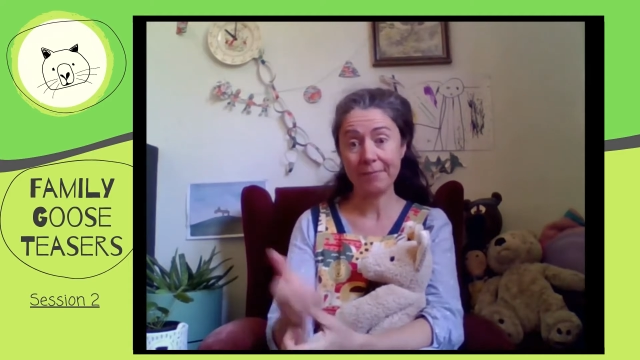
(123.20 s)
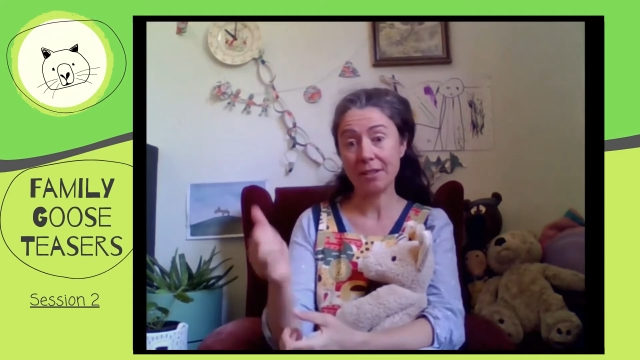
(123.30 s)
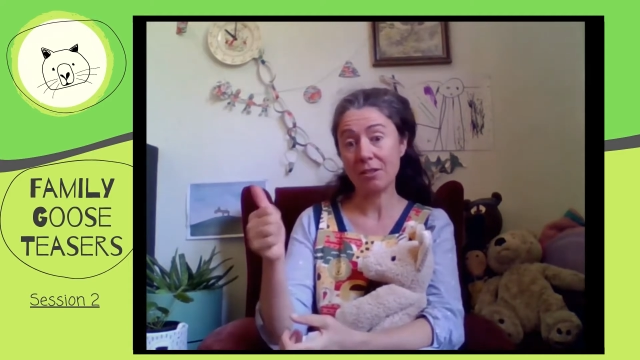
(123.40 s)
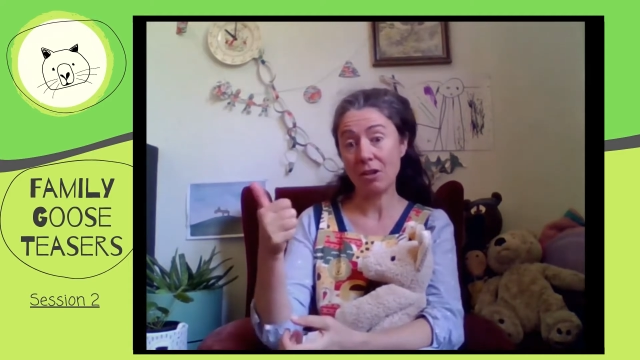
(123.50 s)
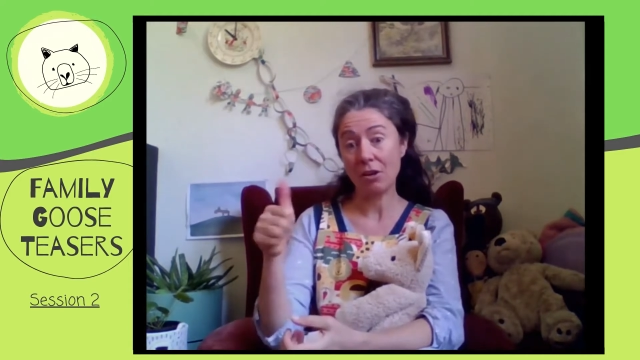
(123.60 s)

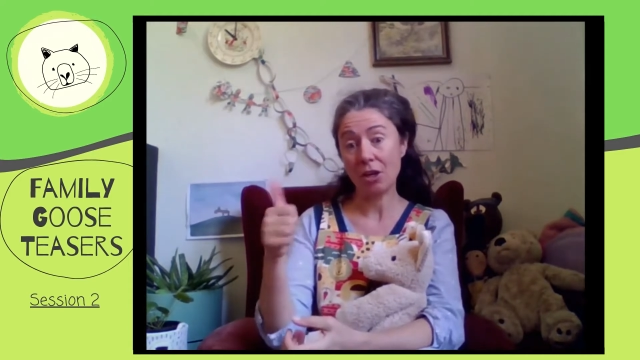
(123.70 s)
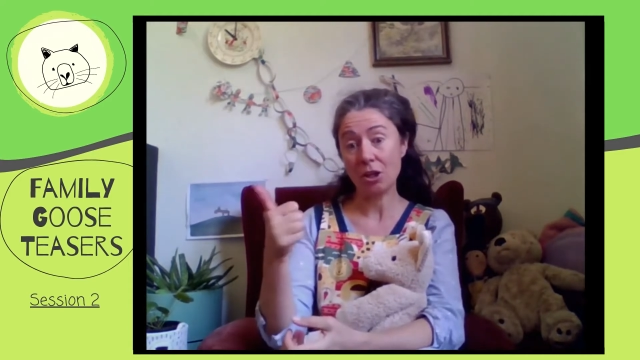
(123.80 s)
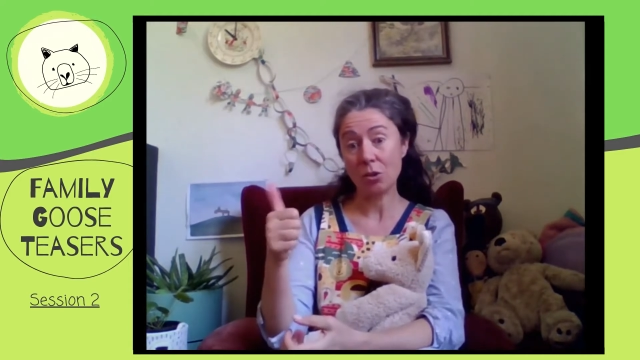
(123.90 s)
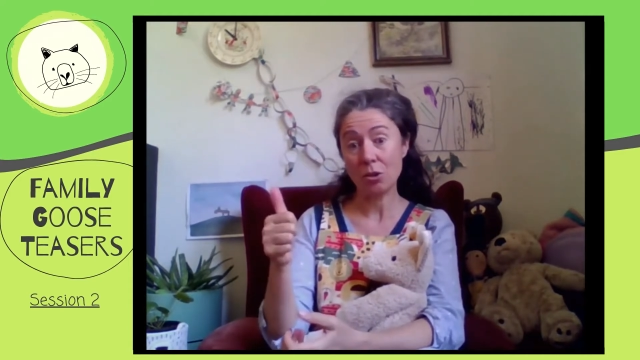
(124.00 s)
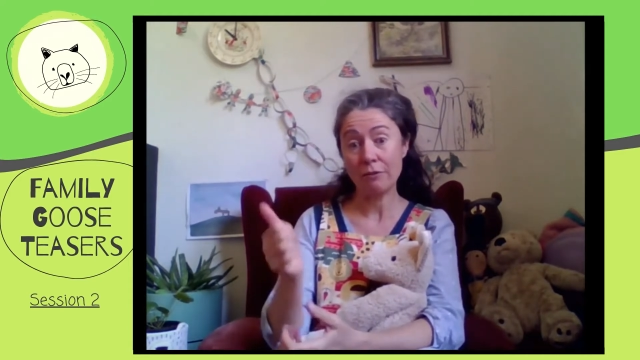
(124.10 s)
So I
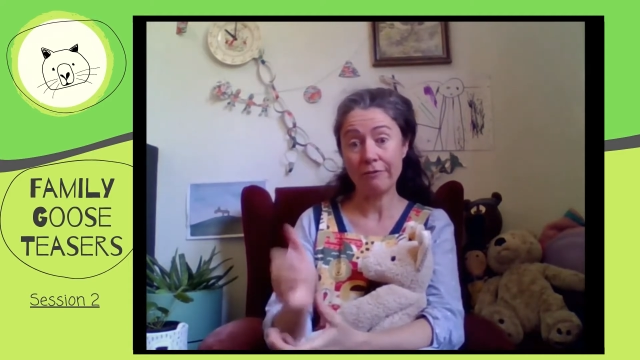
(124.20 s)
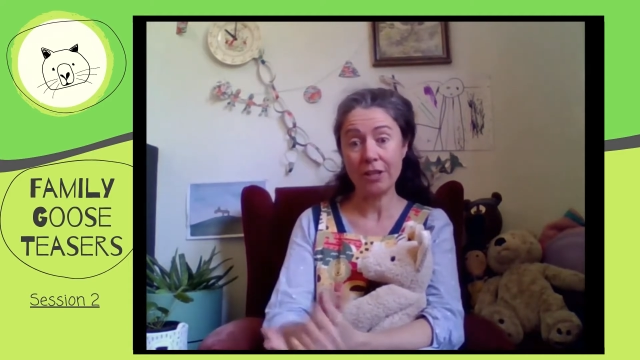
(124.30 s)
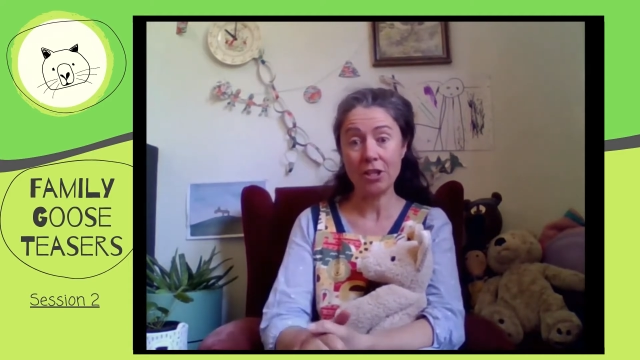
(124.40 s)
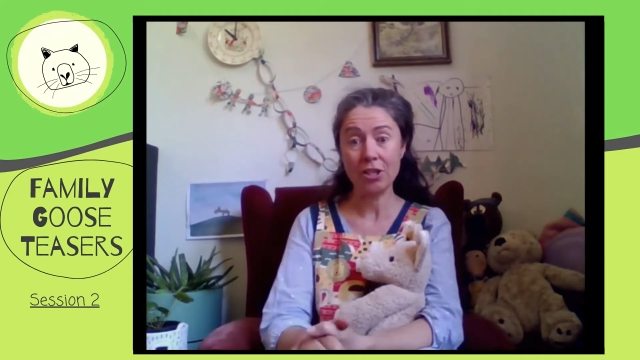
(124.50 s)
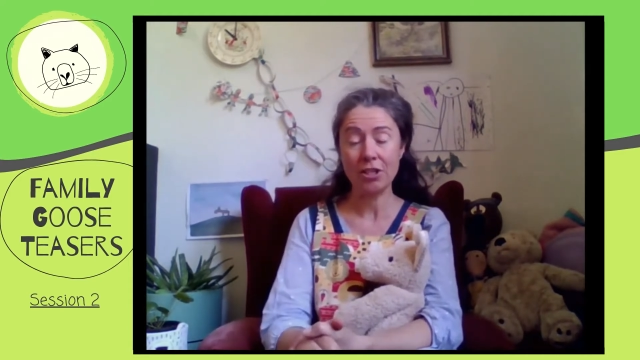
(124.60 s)
taught you
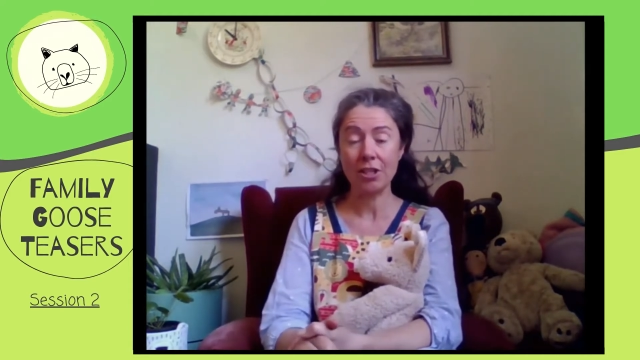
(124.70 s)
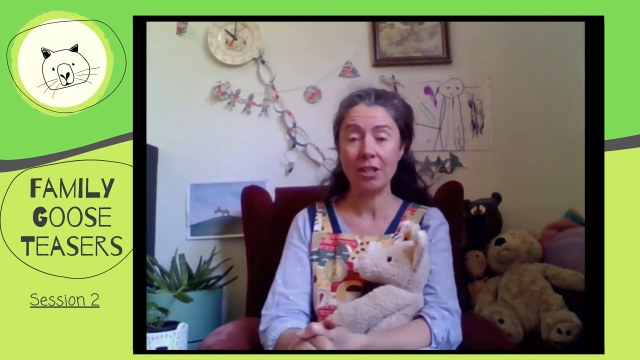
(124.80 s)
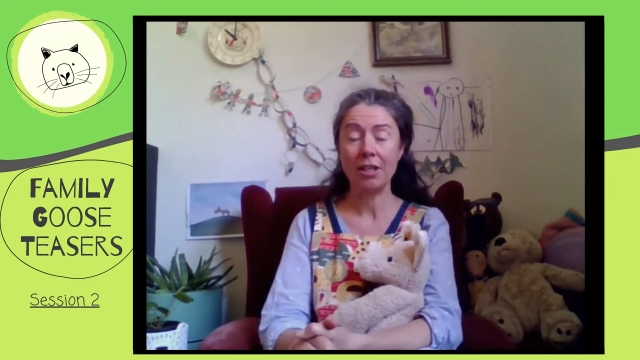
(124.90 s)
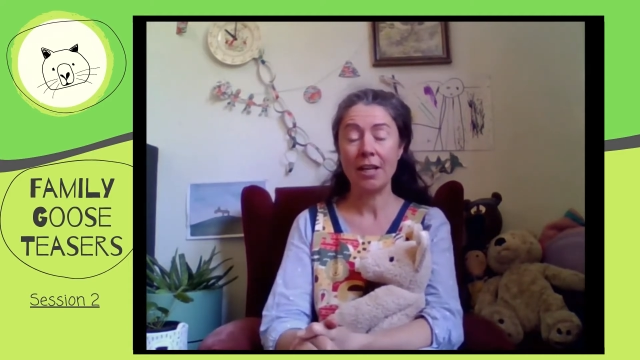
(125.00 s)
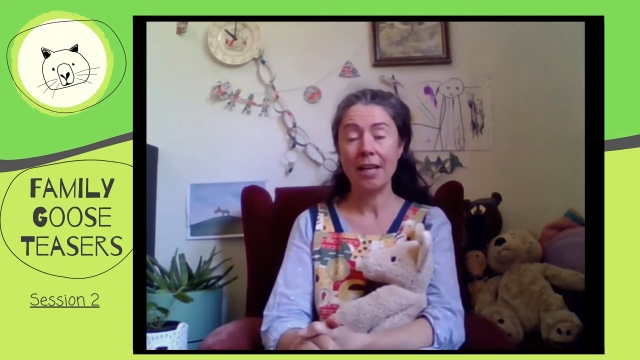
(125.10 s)
finished
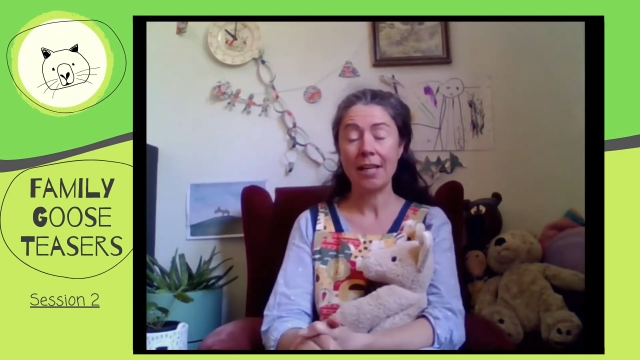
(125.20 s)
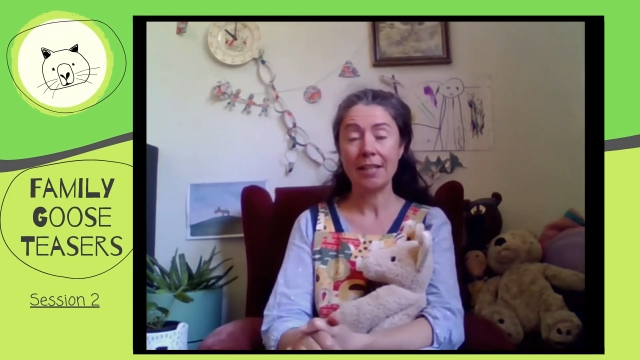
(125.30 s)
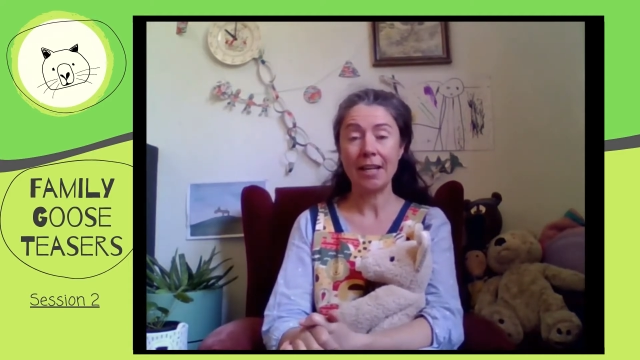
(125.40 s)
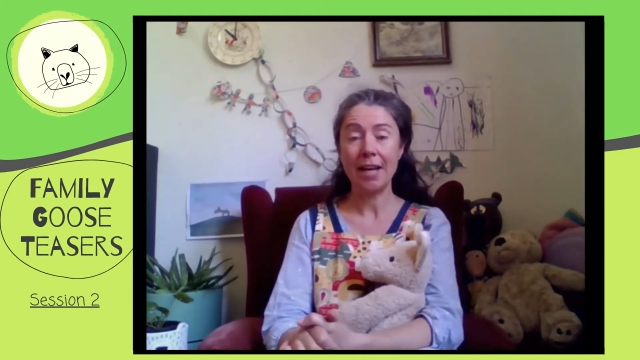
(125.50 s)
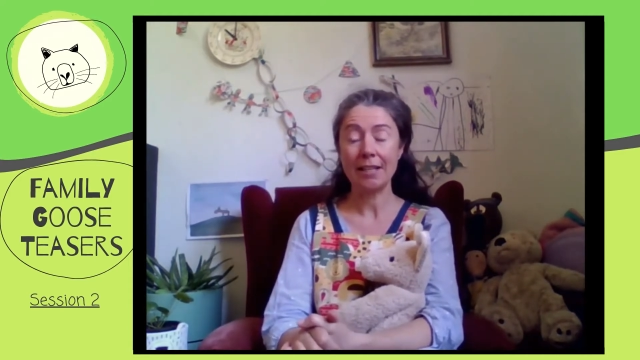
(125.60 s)
in
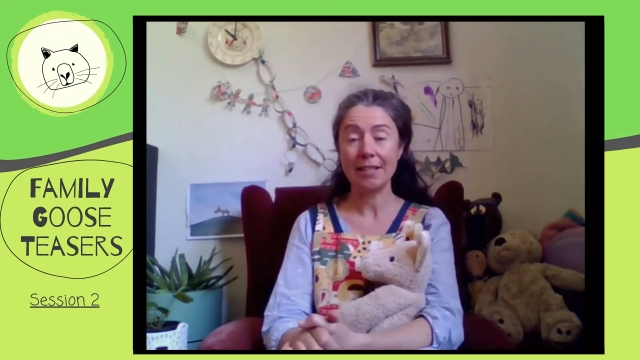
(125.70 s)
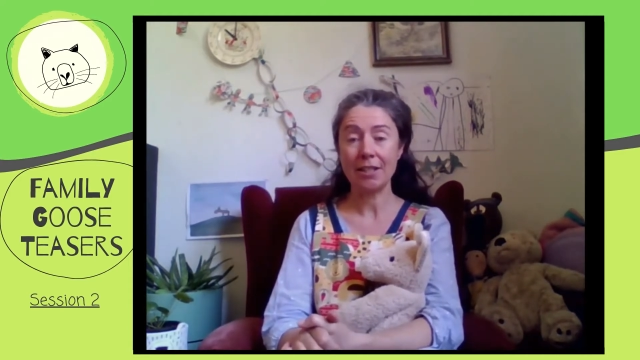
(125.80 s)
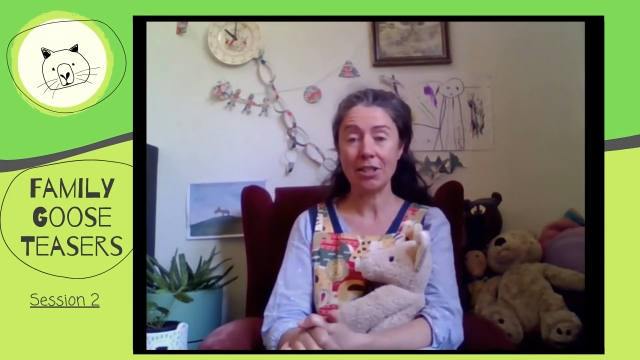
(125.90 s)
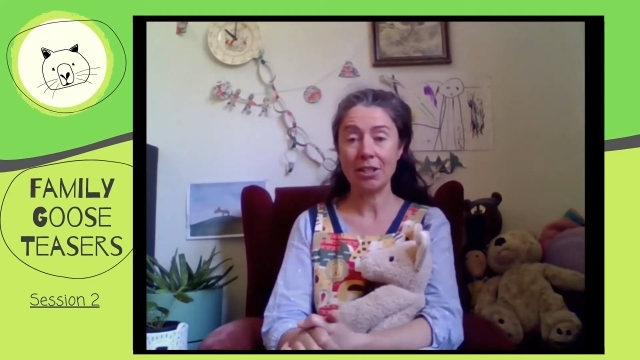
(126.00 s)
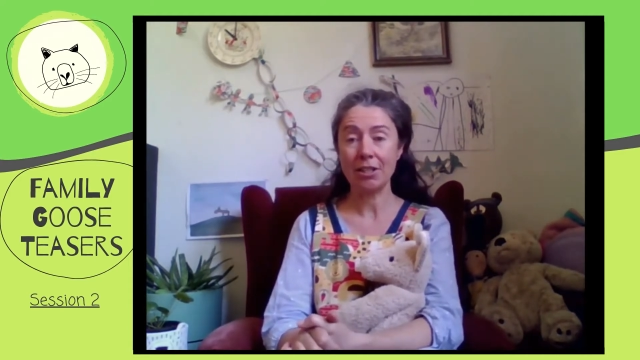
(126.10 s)
the last
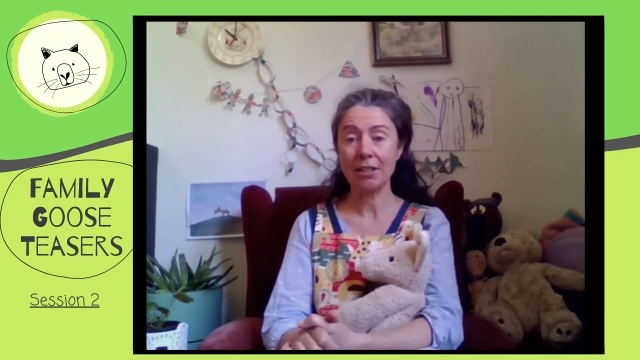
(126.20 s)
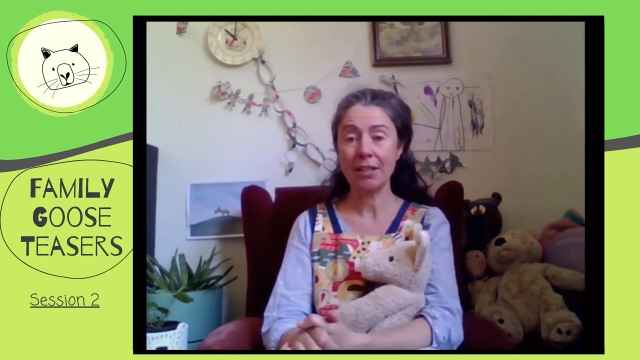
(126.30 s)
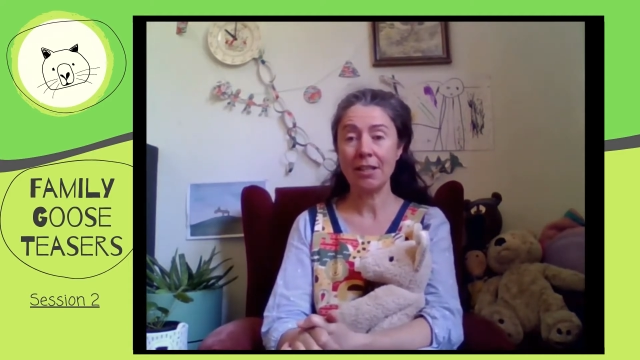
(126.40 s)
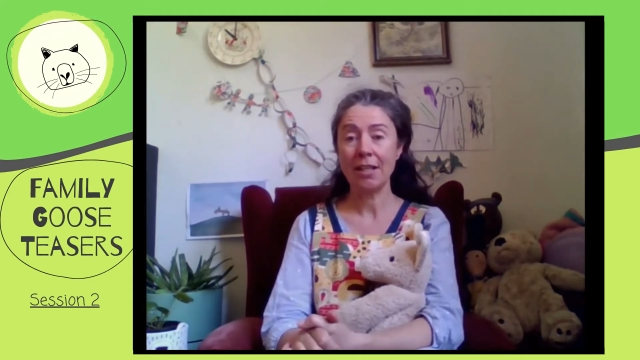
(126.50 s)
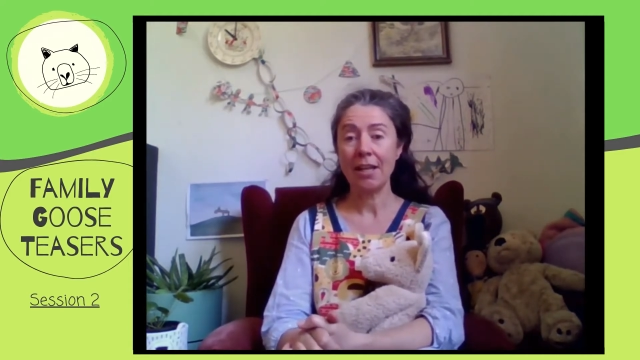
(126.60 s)
session.